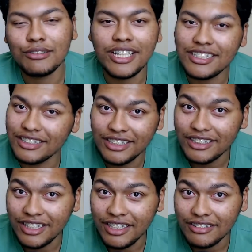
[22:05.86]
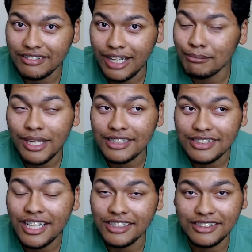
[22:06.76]
think it's a good thing. I'm not
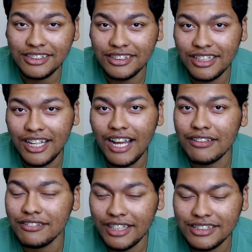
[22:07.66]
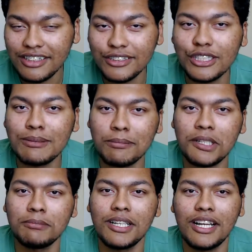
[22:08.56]
saying it's a good thing. That's a legitimate
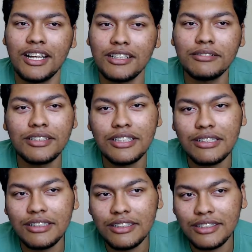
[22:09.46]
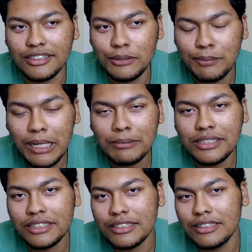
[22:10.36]
problem that I have, because you probably
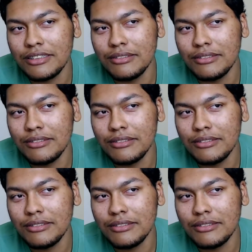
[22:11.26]
should